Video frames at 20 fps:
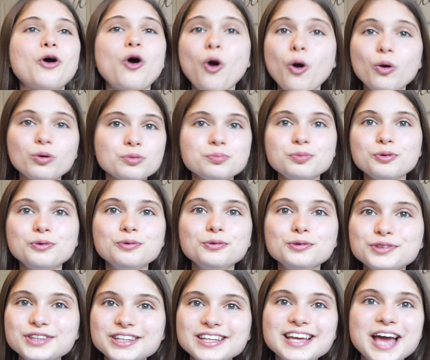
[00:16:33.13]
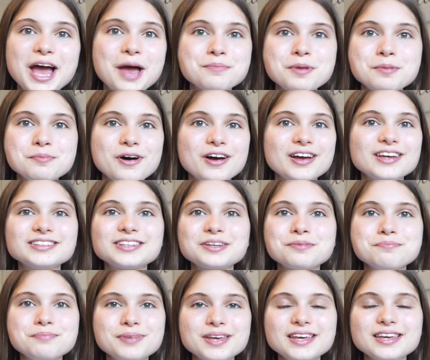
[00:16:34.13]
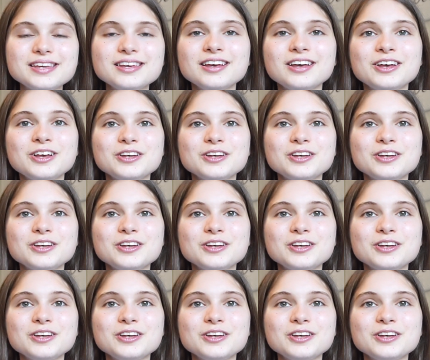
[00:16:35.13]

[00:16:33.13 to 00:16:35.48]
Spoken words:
horrible the MMIs can be,